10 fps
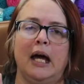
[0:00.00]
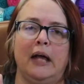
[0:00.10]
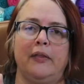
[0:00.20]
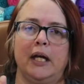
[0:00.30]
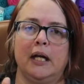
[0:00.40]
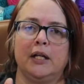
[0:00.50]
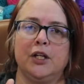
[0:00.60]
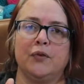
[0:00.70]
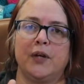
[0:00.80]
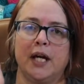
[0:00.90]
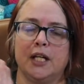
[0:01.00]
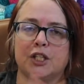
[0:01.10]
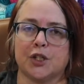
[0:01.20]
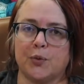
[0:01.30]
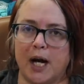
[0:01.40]
and then you
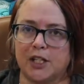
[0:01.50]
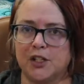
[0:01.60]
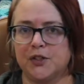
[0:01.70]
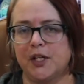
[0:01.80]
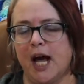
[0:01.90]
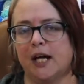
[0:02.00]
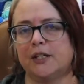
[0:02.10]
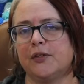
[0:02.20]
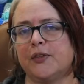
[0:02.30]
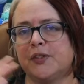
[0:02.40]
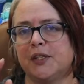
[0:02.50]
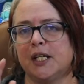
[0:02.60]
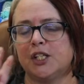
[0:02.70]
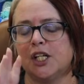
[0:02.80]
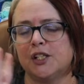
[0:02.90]
get directions on how to do the
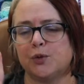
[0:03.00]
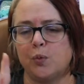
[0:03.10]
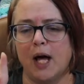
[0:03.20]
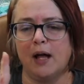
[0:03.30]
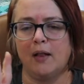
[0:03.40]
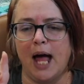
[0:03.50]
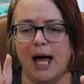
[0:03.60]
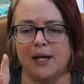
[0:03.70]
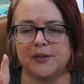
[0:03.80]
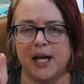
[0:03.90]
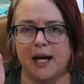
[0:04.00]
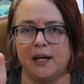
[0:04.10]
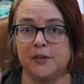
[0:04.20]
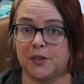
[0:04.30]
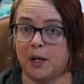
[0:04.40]
stitch, as well as
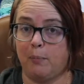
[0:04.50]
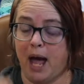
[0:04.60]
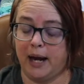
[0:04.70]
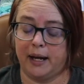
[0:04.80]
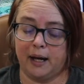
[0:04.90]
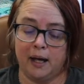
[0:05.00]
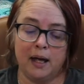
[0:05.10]
a schematic.